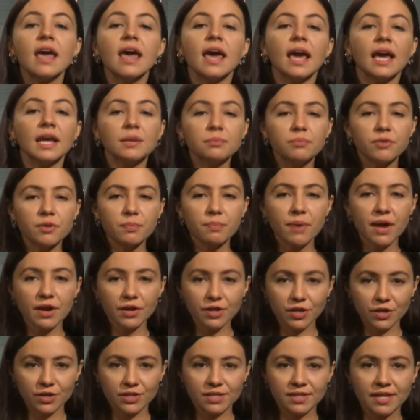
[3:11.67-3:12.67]
and prepare
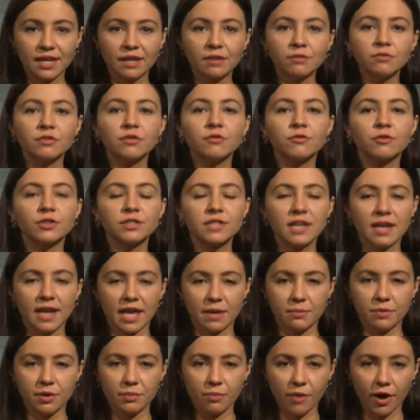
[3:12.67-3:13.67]
yourself for the
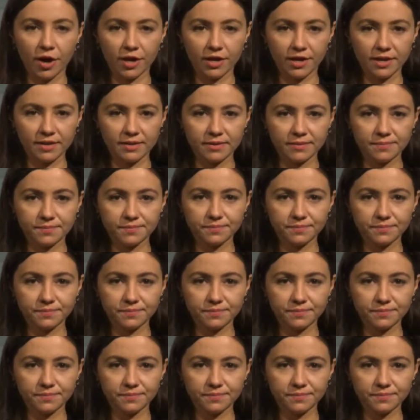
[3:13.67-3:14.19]
labor market.